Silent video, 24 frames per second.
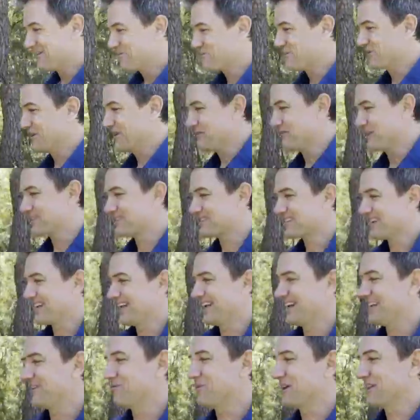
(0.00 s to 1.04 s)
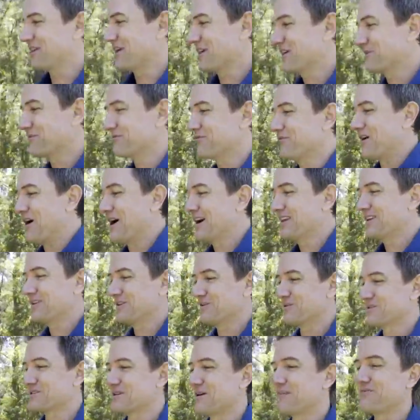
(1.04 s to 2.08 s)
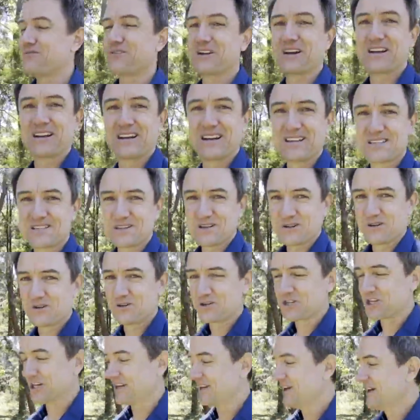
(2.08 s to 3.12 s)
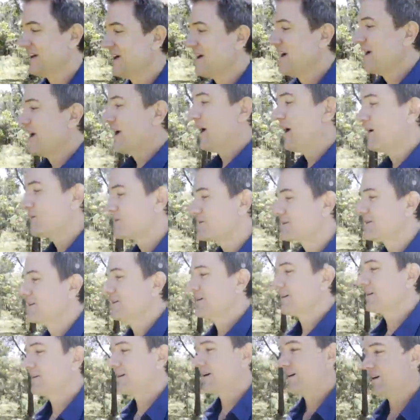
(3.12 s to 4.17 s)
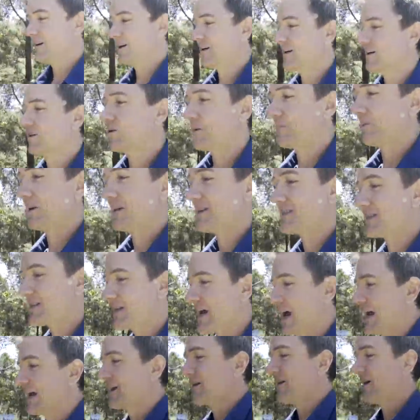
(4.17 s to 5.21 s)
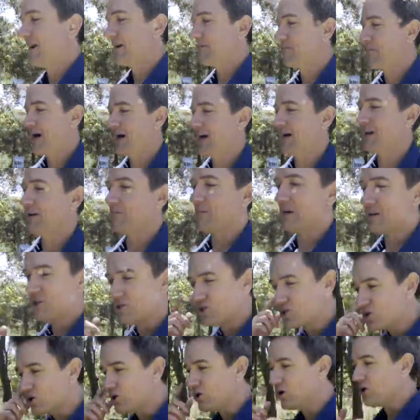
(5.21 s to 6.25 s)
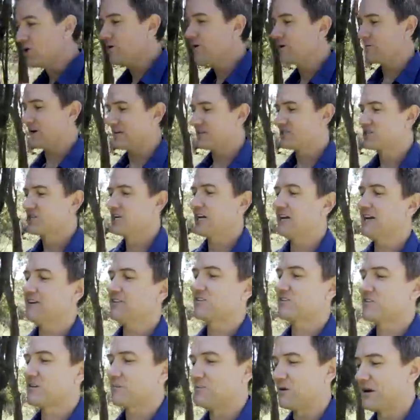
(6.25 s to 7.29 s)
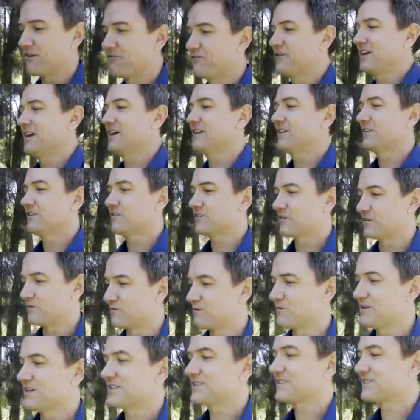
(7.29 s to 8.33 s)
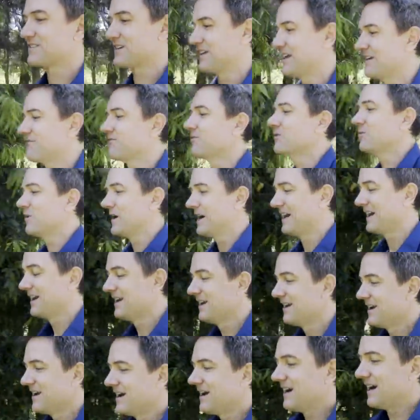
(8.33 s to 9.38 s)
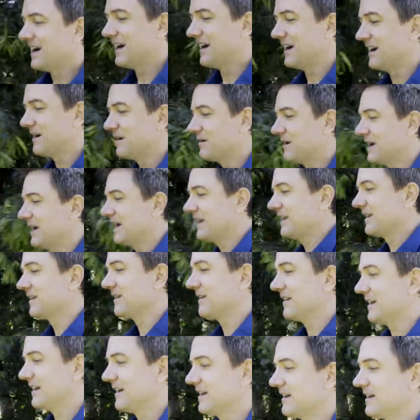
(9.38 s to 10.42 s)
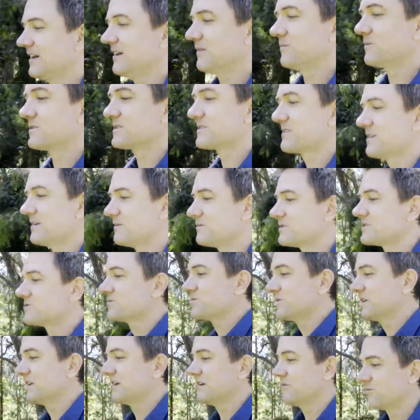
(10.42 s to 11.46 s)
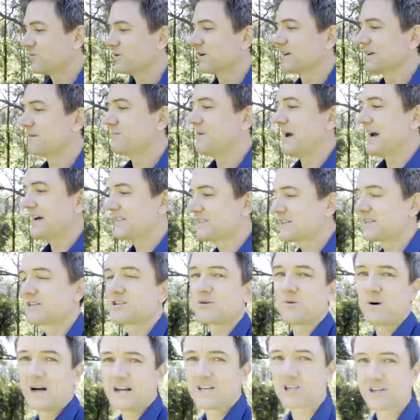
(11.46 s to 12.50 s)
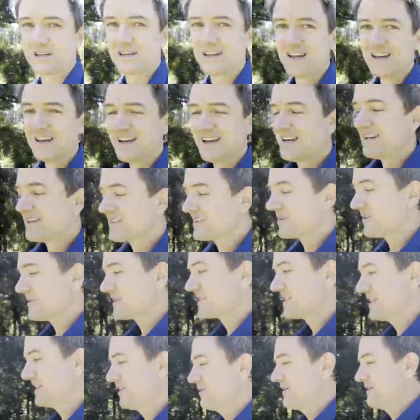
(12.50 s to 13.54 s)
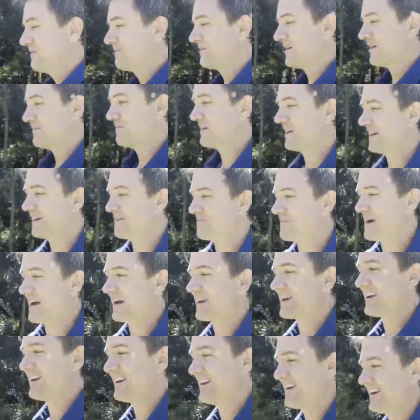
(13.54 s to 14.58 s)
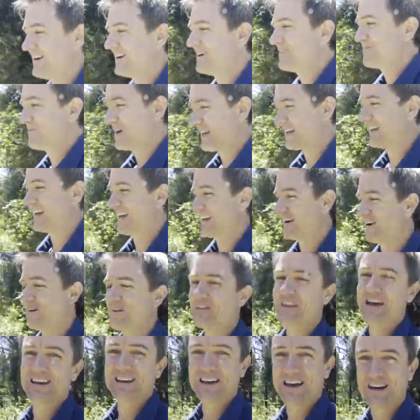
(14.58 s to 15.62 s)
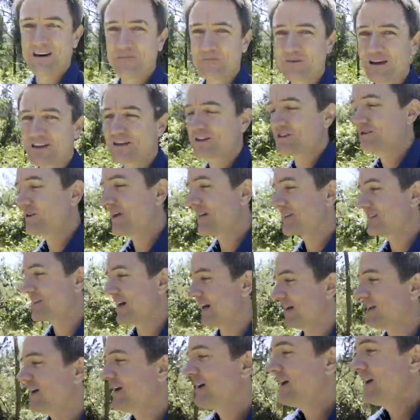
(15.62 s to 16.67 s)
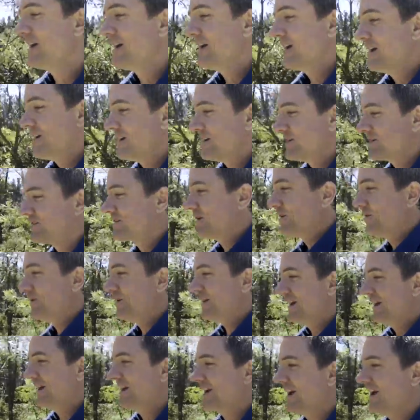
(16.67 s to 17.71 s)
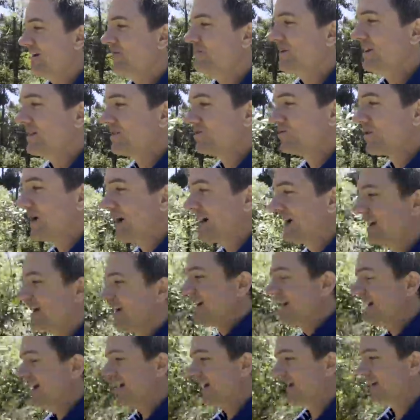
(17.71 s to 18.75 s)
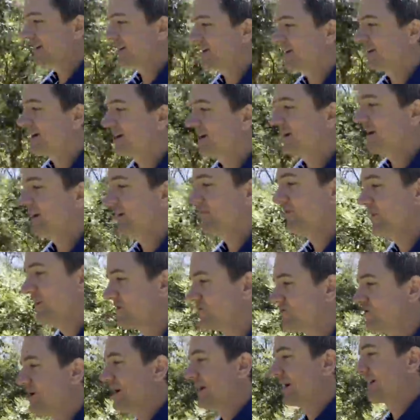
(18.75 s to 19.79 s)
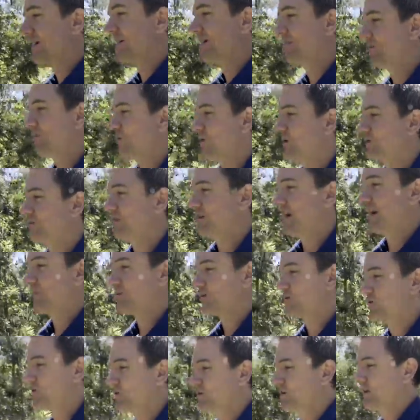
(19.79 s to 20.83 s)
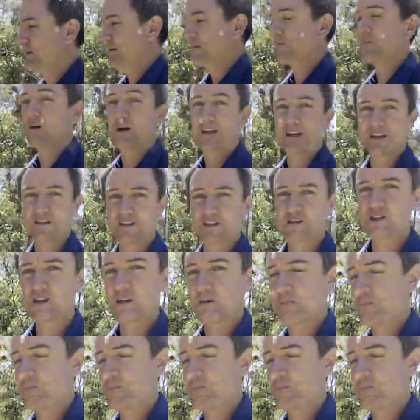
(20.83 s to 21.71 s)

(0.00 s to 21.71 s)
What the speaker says: pretty much anyone I could find who was offering a solution, I was in a crippling state. I had pain in my jaw and my chest and my fingers and wrists and everywhere. It was really, really bad situation. So I said to him, I better get on that methotrexate. So he gave me the drug, and even the drug wasn't able to keep my condition